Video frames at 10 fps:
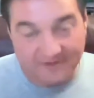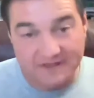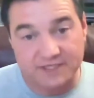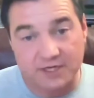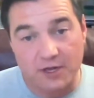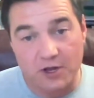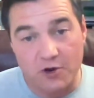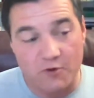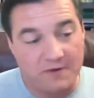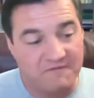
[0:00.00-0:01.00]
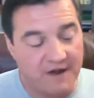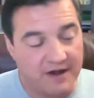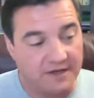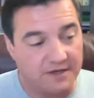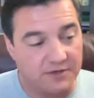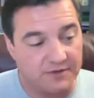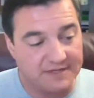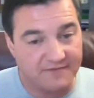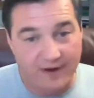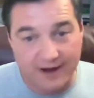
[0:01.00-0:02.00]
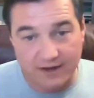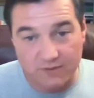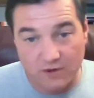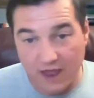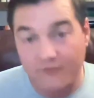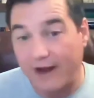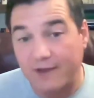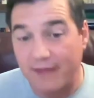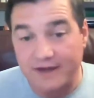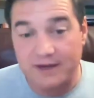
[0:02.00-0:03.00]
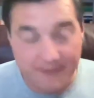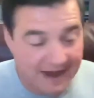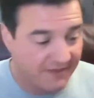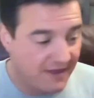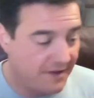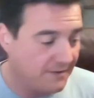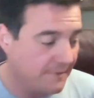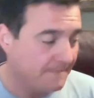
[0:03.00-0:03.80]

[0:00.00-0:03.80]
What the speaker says: us who have been fighting to do this had recommended back then,